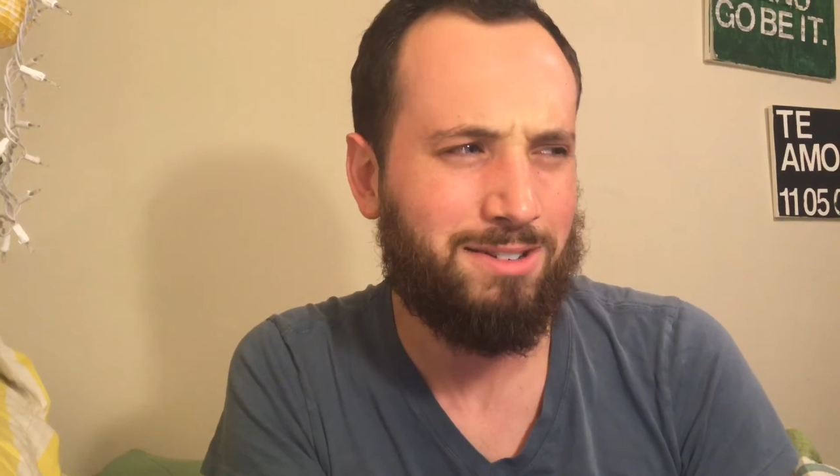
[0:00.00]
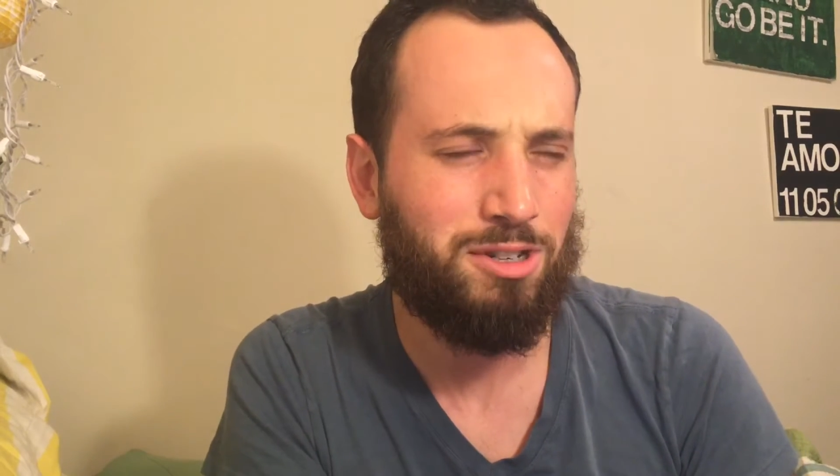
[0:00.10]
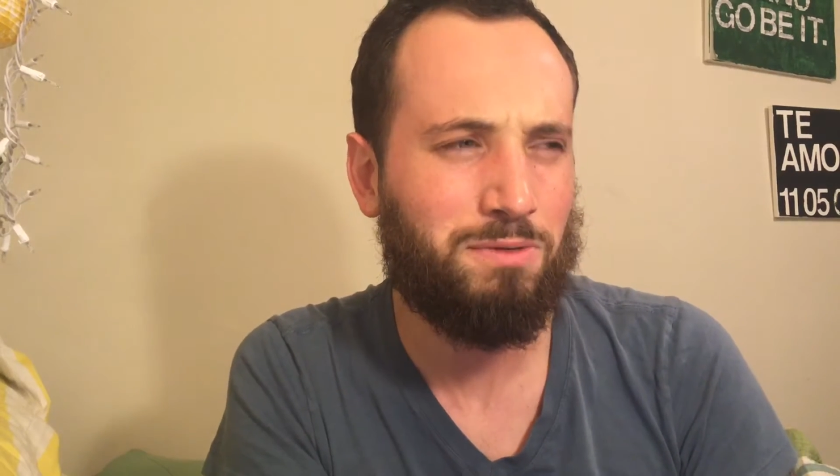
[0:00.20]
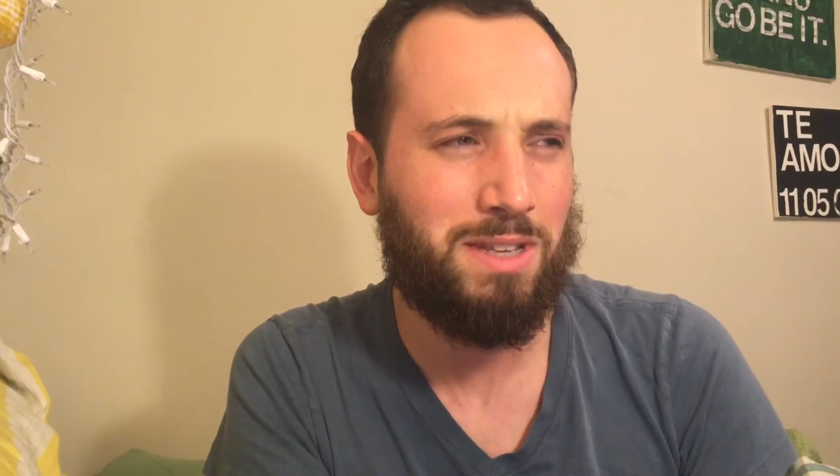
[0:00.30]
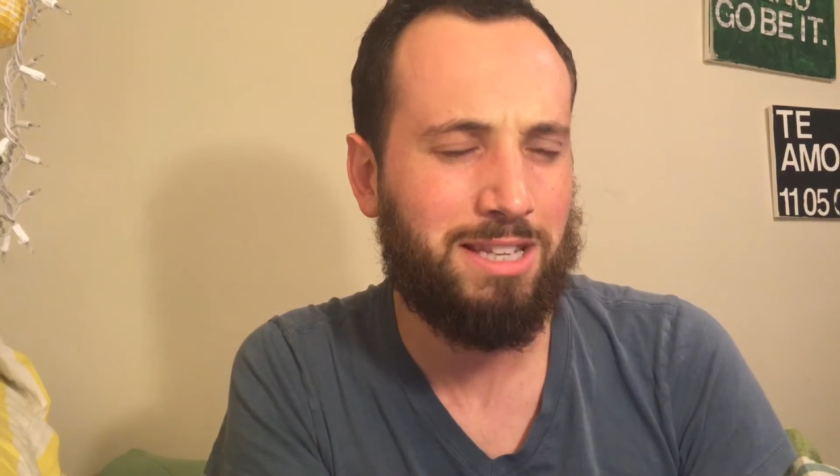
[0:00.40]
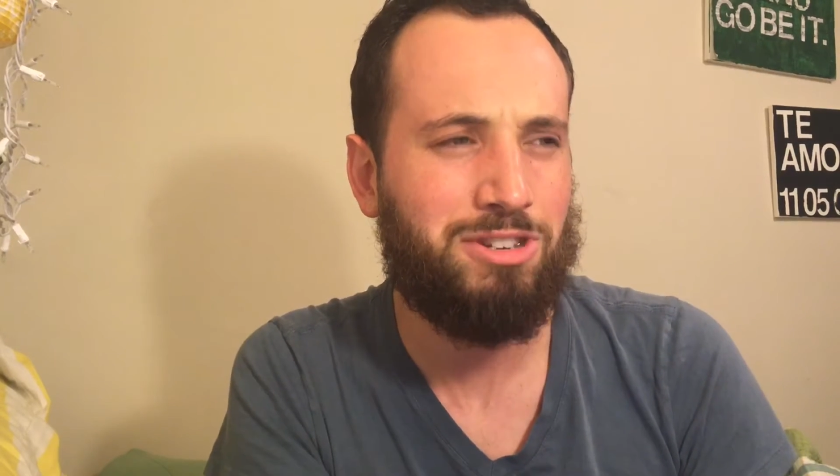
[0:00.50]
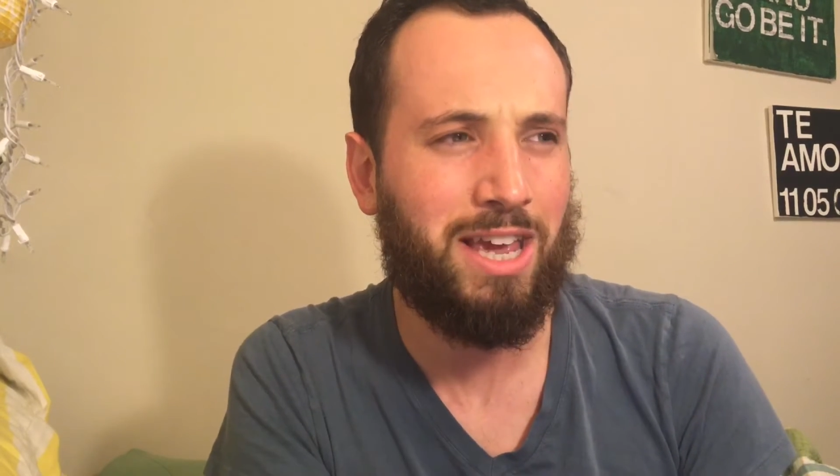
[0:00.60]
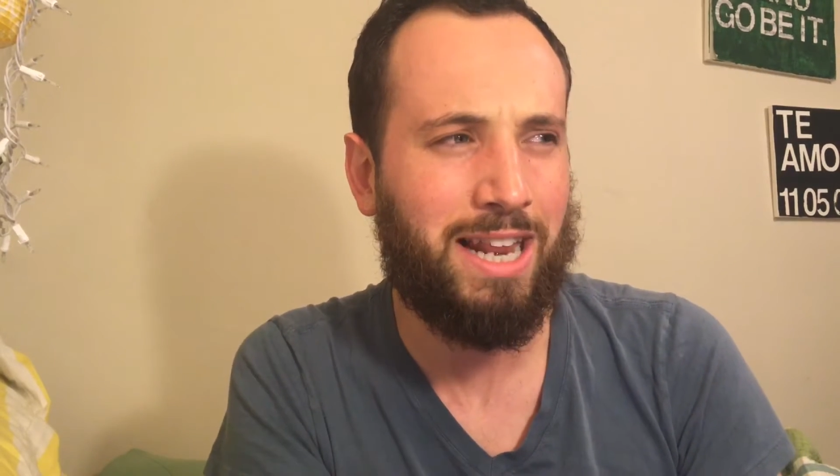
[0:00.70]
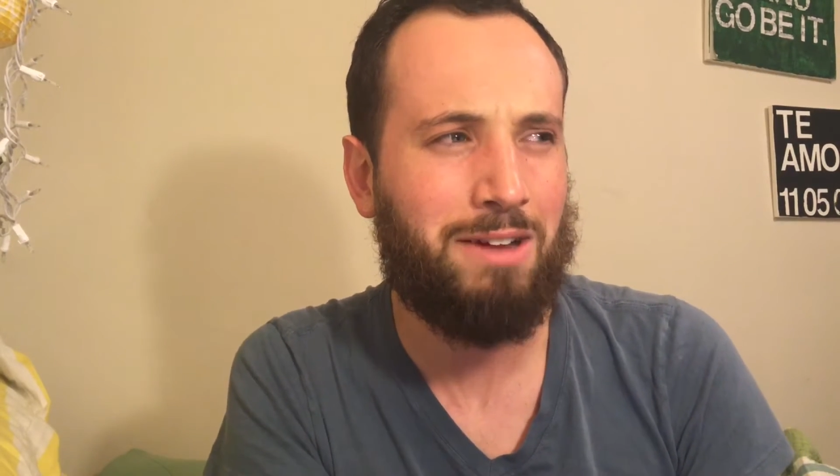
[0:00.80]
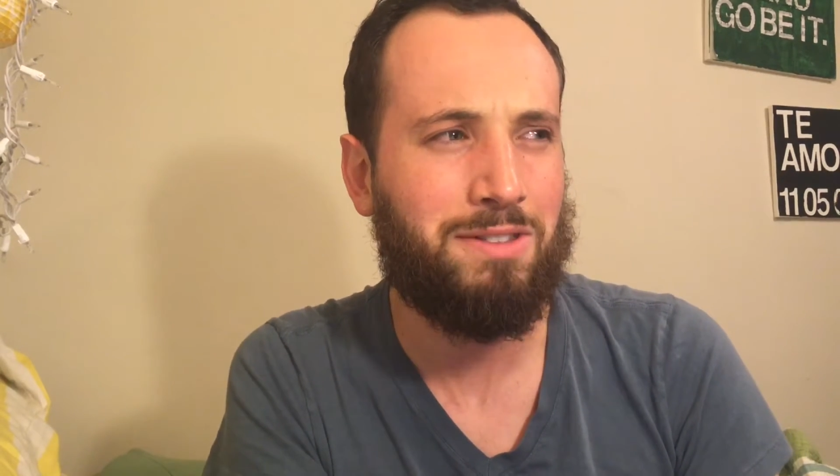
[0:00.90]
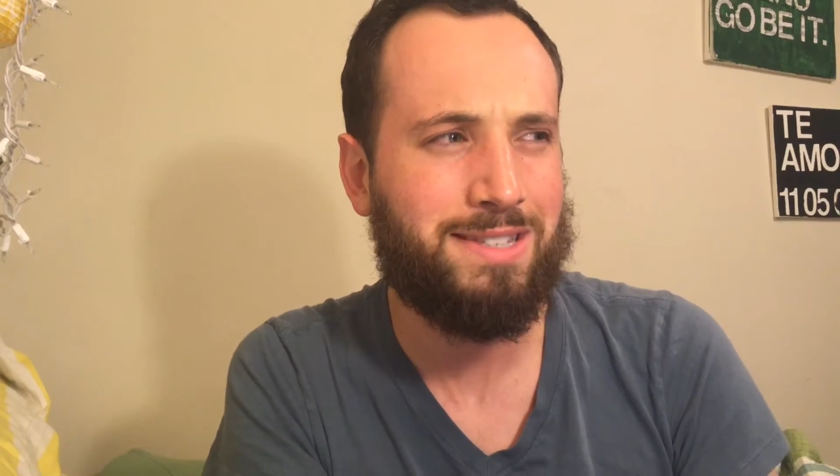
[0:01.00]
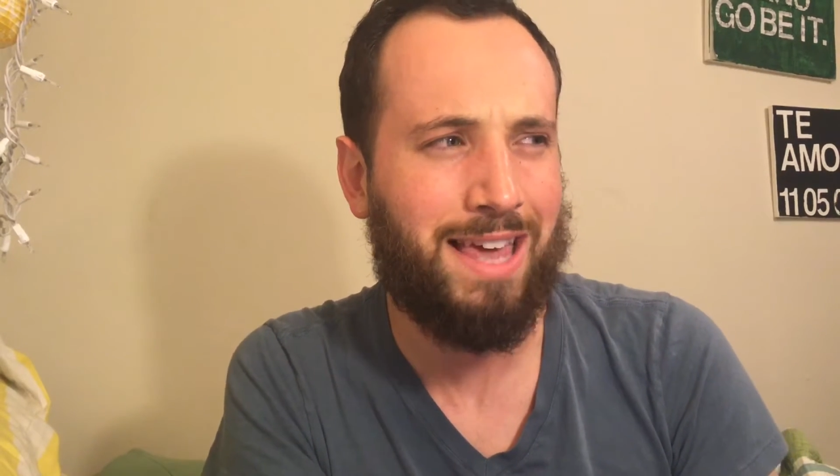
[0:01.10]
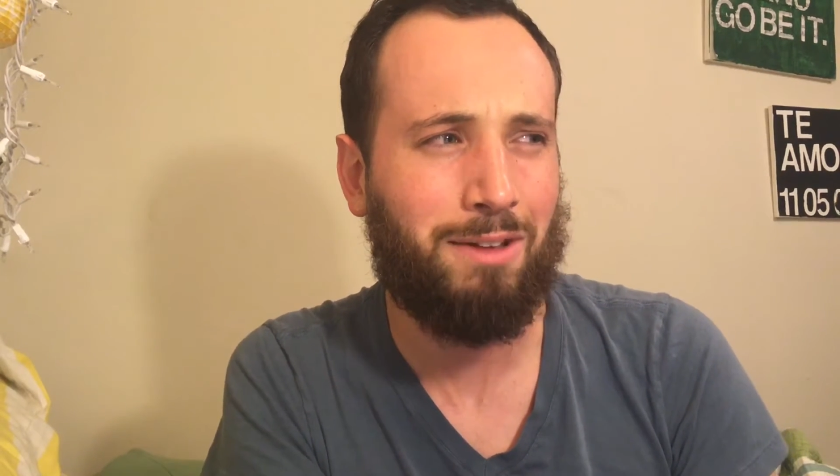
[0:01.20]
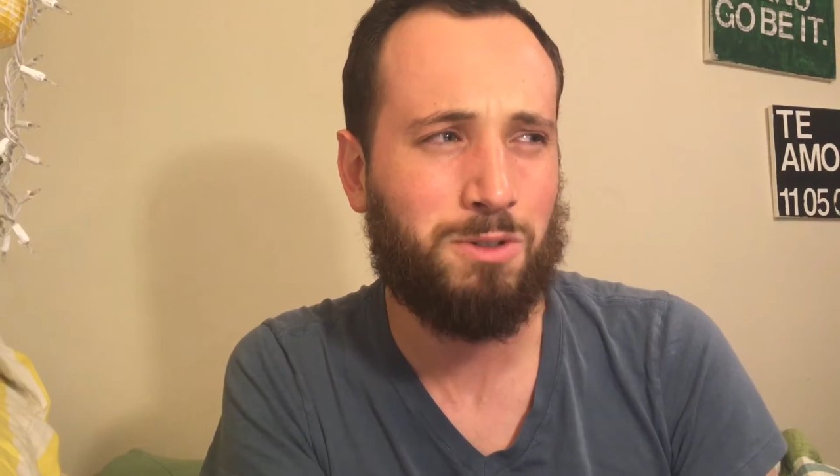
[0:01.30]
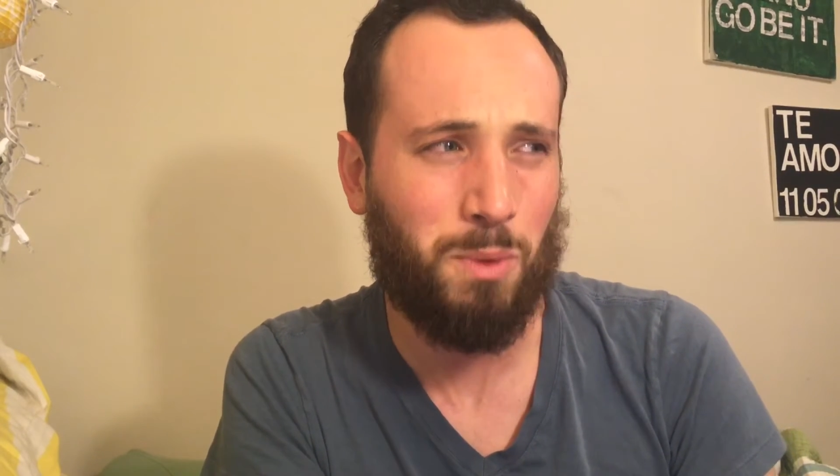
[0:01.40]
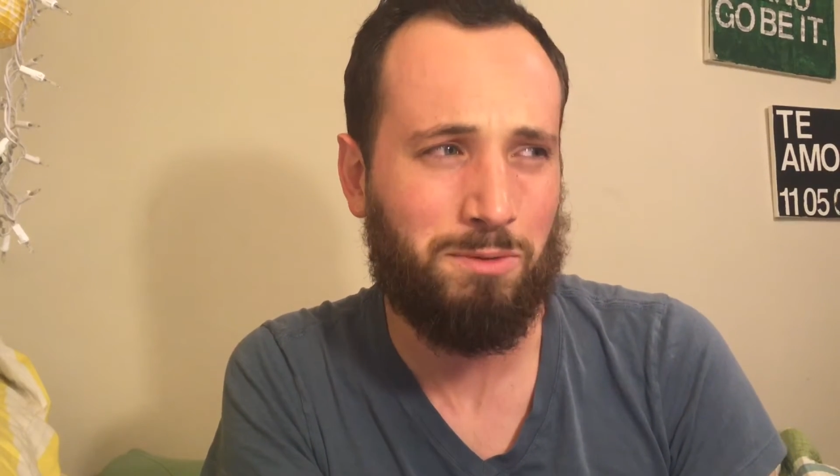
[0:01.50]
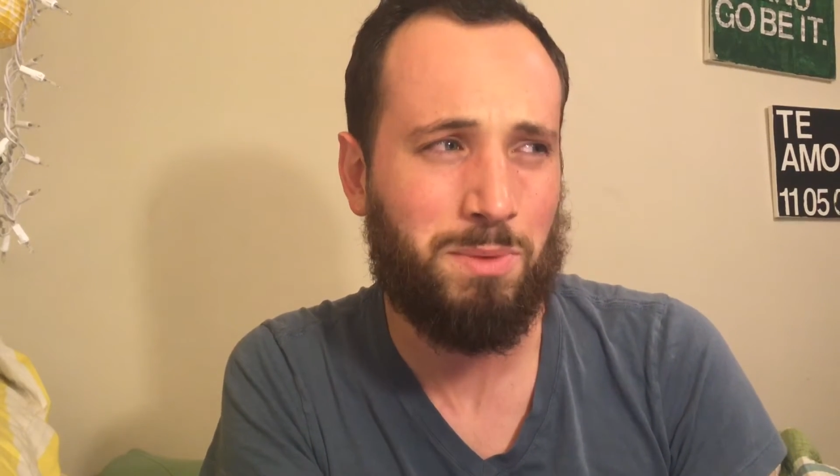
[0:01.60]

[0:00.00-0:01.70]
you're really digging out to this Taylor Swift